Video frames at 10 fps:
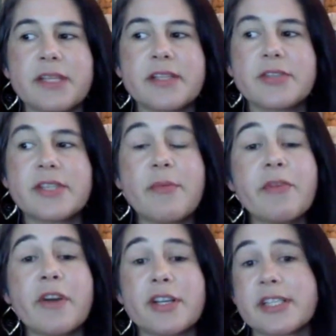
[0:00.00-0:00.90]
So some of
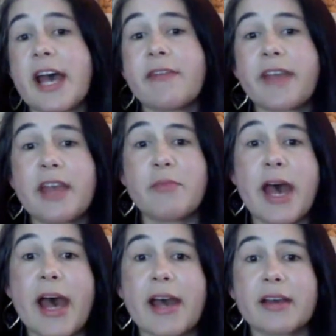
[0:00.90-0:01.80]
our staff came
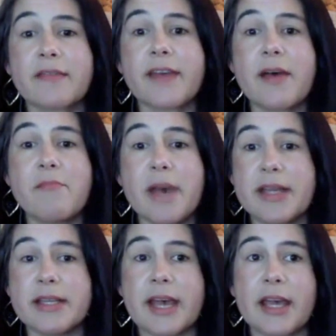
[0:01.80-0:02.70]
back that
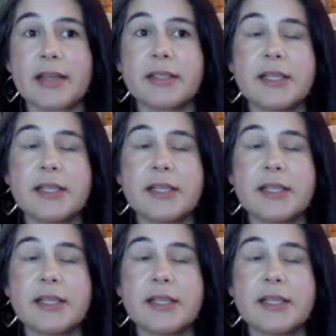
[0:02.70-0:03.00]
Monday,